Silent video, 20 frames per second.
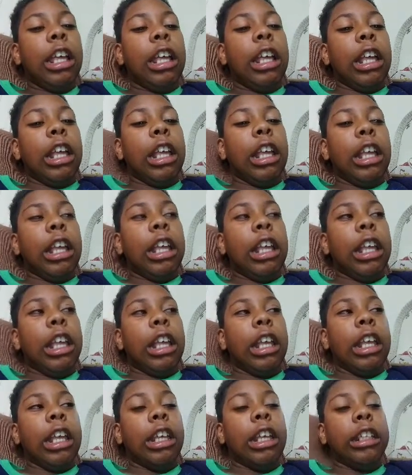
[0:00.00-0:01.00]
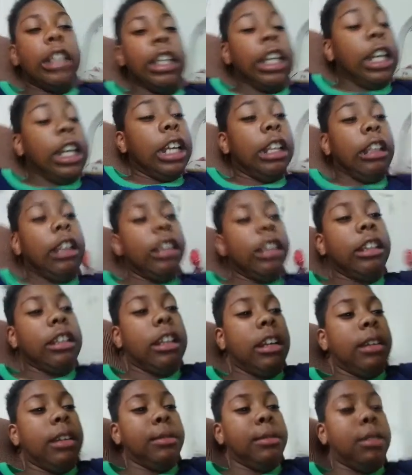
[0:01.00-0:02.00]
I'll see you guys next
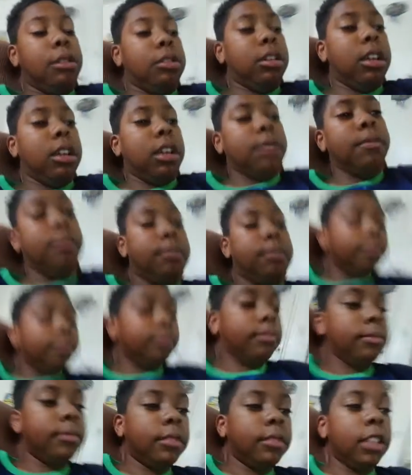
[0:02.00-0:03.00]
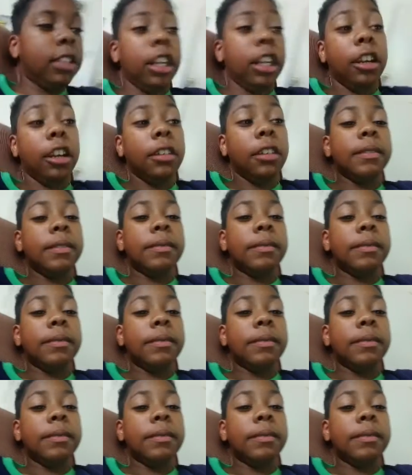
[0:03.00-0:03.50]
time. So see you later.